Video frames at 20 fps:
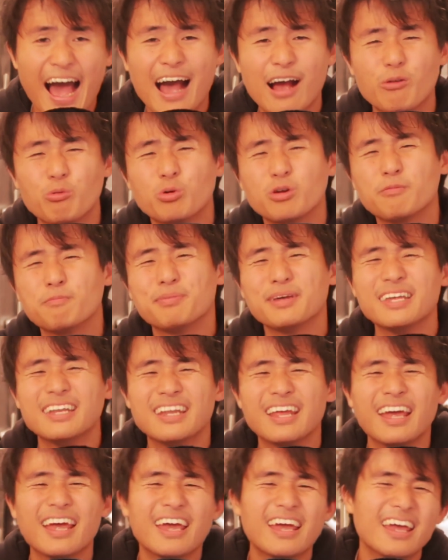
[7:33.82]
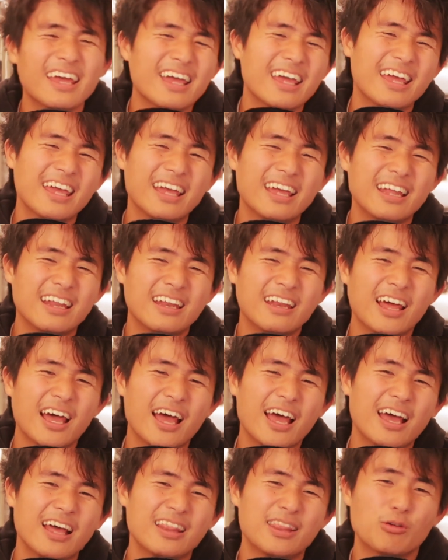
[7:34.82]
I would have been in
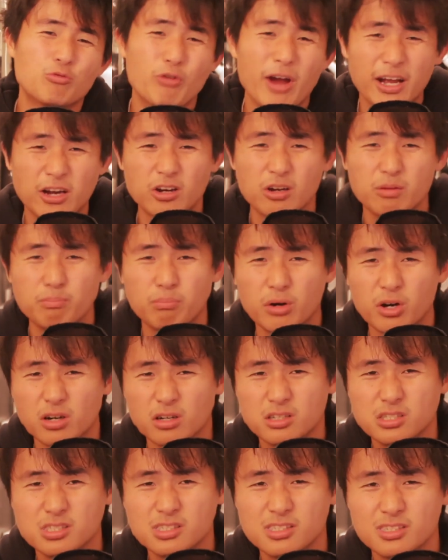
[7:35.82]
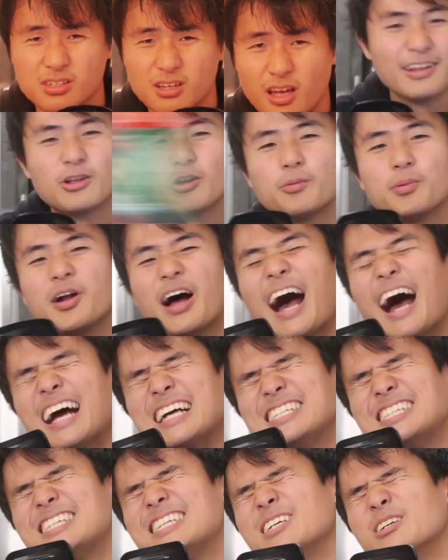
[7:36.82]
the record books. A little bit of
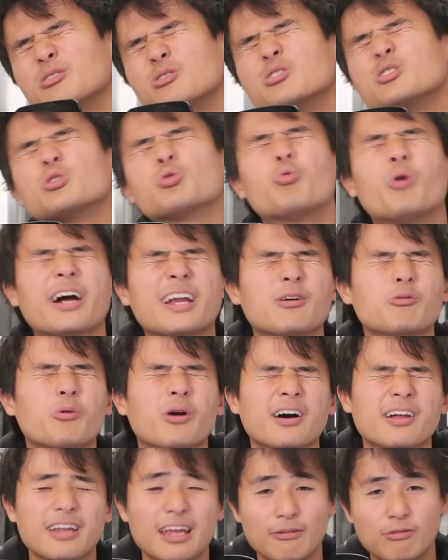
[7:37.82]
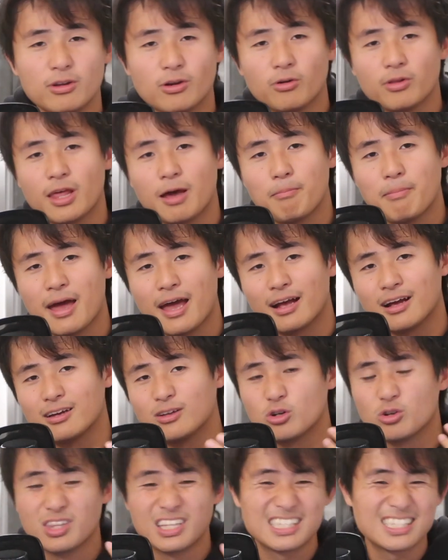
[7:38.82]
Ice Shield 21. If you know that manga,
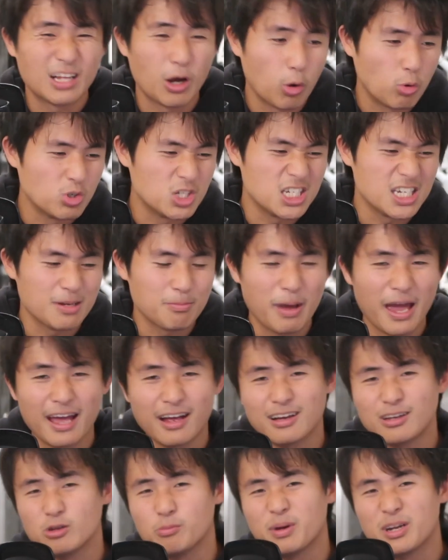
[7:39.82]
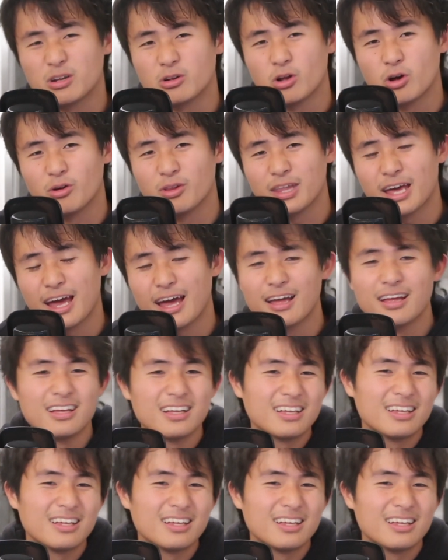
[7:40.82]
it's the OG manga. You better know that.